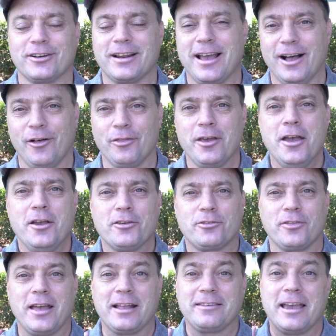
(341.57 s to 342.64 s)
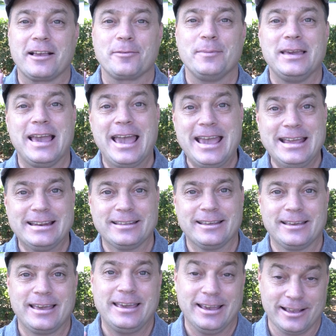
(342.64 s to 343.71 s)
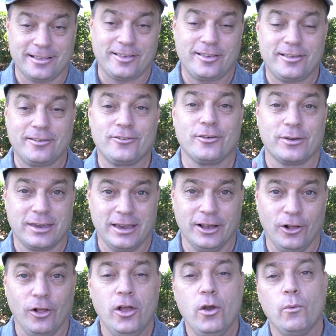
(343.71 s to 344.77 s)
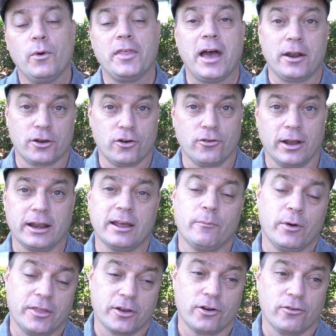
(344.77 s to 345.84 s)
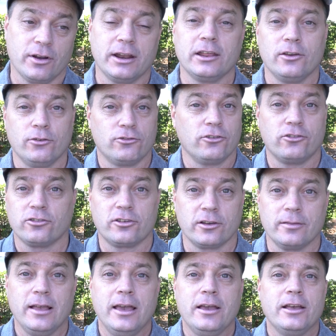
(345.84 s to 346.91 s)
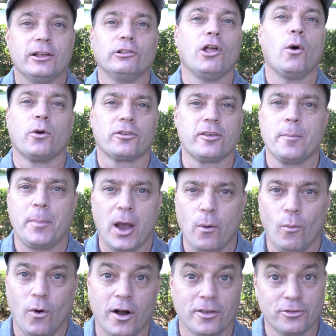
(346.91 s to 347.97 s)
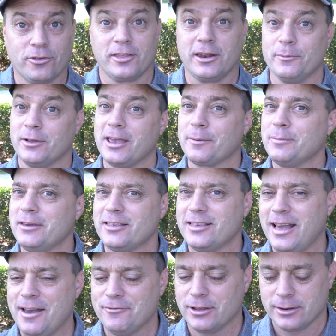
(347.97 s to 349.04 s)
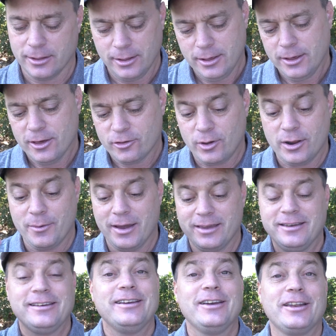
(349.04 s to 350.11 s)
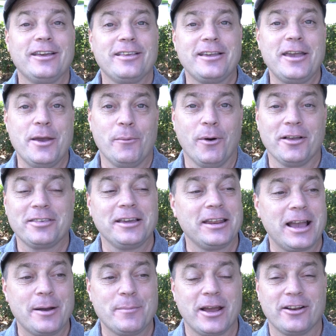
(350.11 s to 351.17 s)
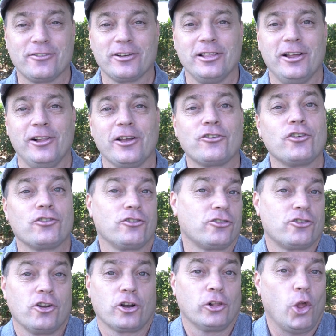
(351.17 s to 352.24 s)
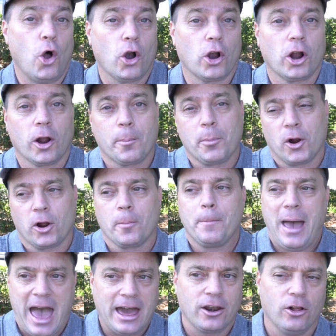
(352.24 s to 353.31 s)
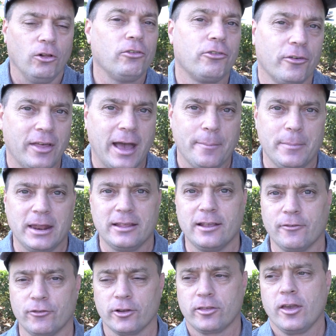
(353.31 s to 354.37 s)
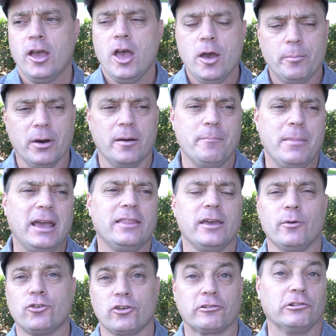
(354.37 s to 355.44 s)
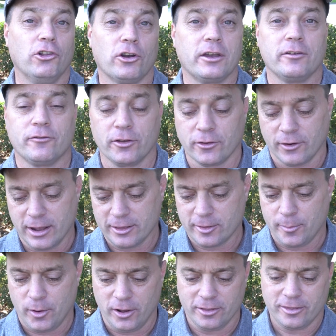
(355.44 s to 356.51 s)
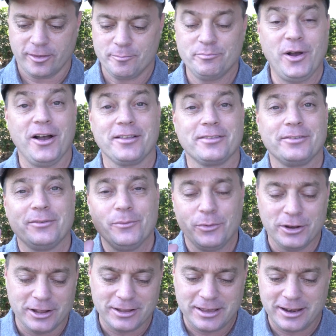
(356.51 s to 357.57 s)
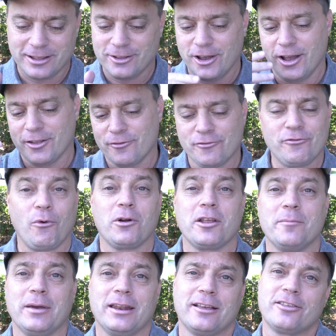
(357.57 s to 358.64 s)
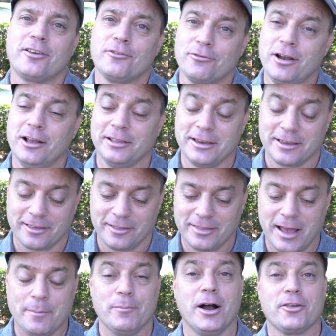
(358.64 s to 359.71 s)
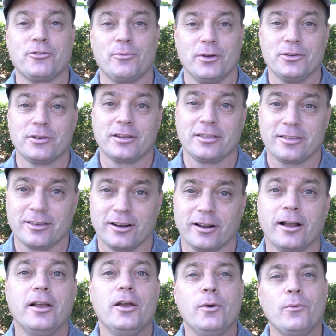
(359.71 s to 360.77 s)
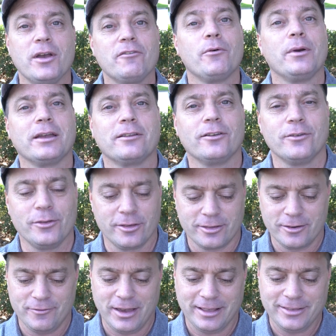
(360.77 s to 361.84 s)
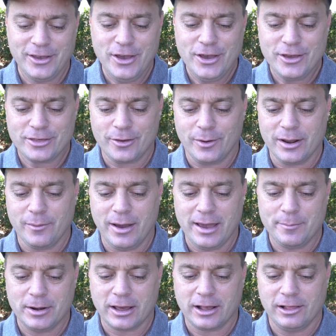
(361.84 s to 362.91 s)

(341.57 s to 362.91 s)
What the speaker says: health, so that takes me 8 hits to kill without a crit, and with a crit it usually it lowers it by 1, so then it would take me 7. So anyway, it was eating up my energy a little. It just took longer per battle, so that made a difference, but mainly it was just looking for the right spawns. But we did get it done. 40 minutes, it really isn't that much when you consider we have a week to do this event. So anyway, I'm going to